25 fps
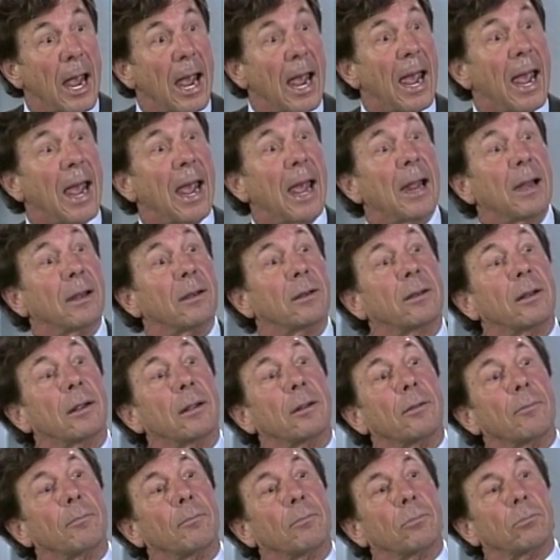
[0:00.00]
And
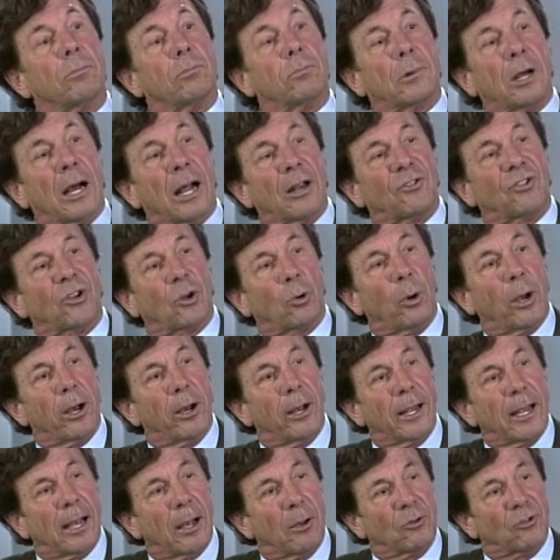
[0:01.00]

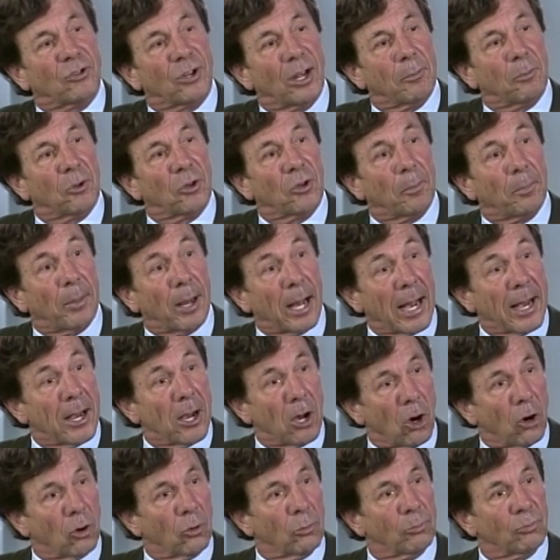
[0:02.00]
consequently, I was able to buy
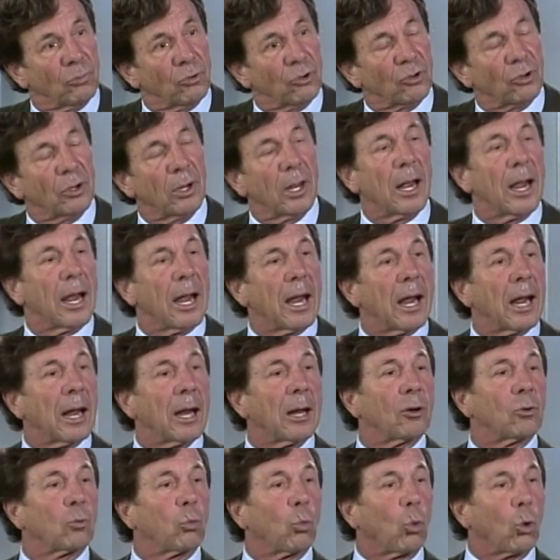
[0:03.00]
homes
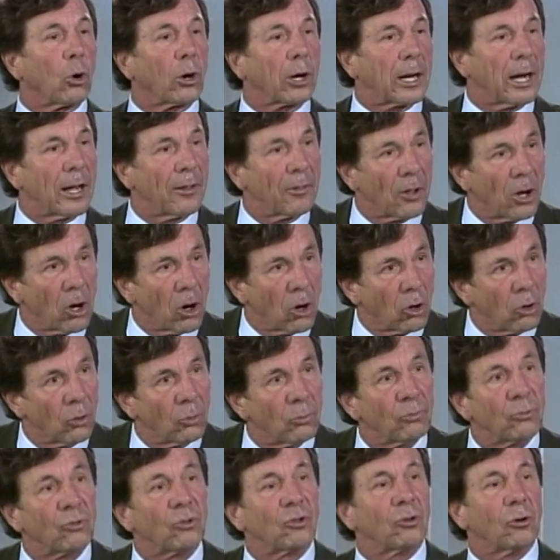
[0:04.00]
and work on the
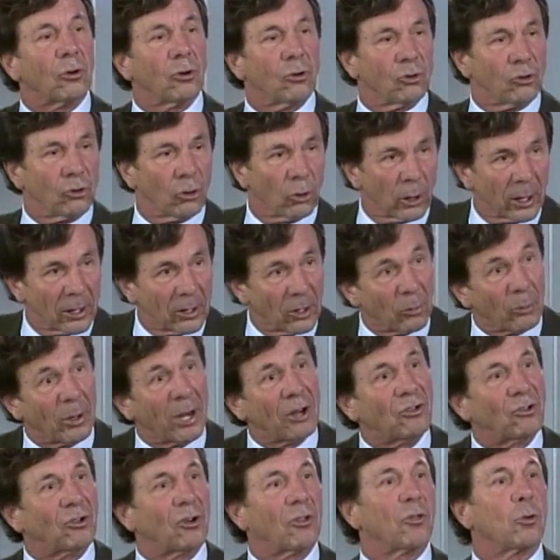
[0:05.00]
homes during the
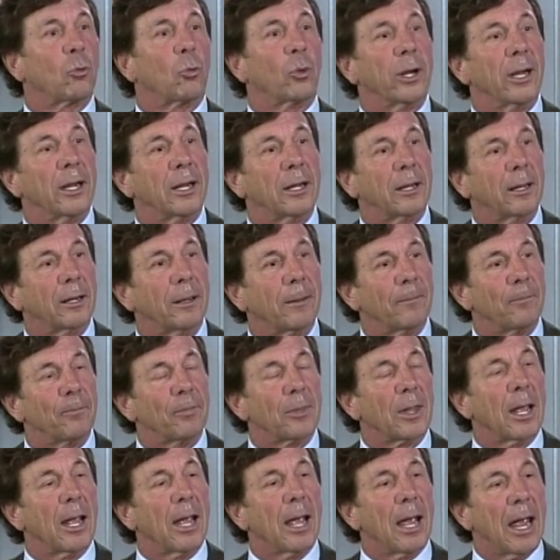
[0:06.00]
rest of the week
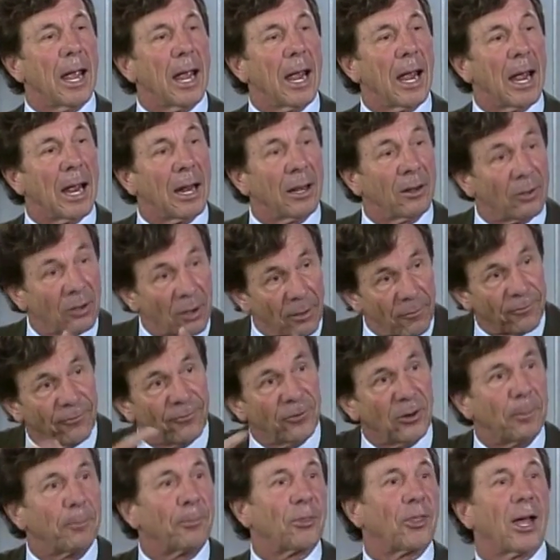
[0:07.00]
and
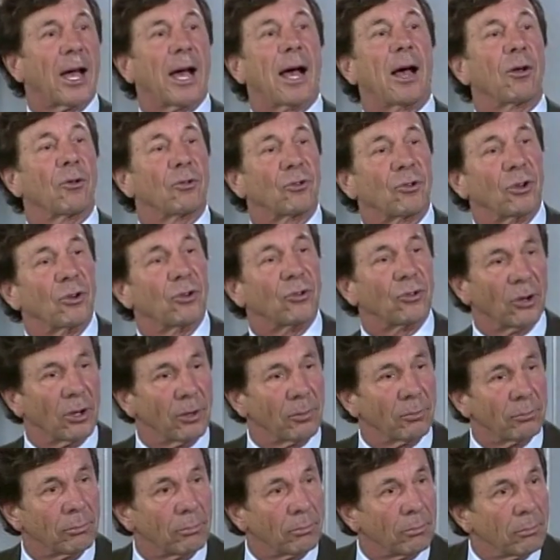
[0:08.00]
flip the houses,
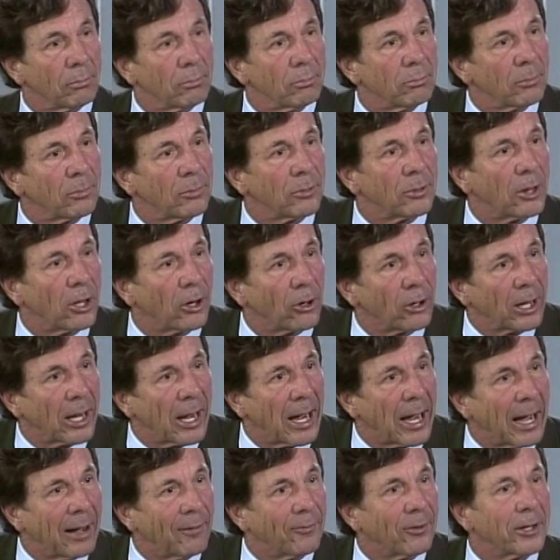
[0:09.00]
and there you
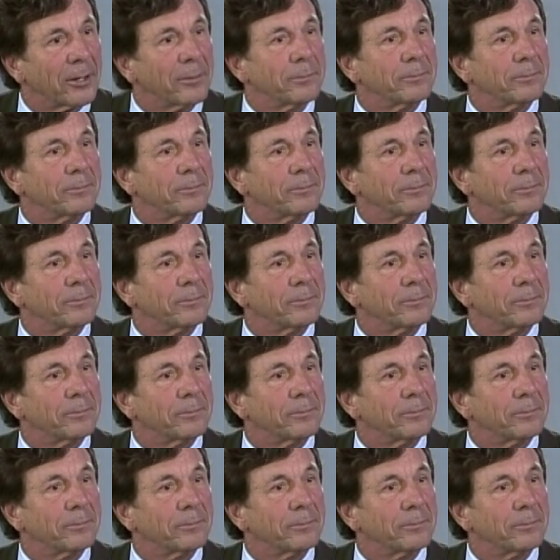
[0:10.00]
have it.